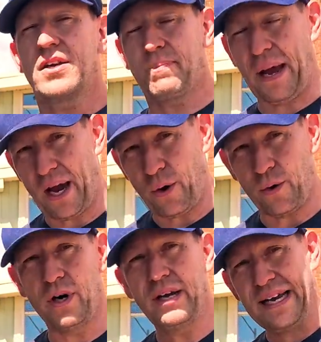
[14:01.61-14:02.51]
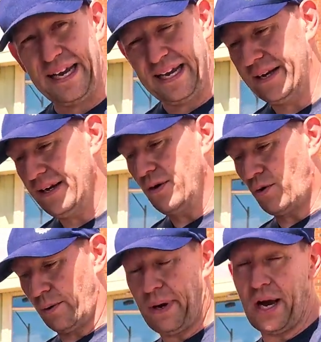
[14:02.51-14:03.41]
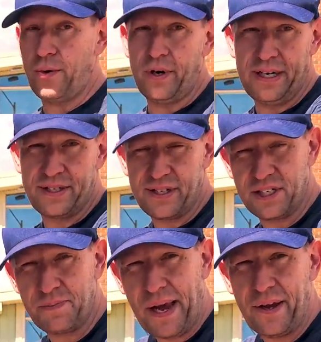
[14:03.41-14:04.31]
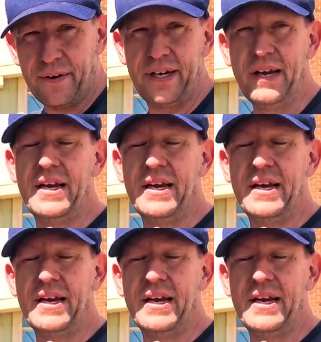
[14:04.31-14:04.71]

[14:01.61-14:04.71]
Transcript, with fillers: power in or power into this battery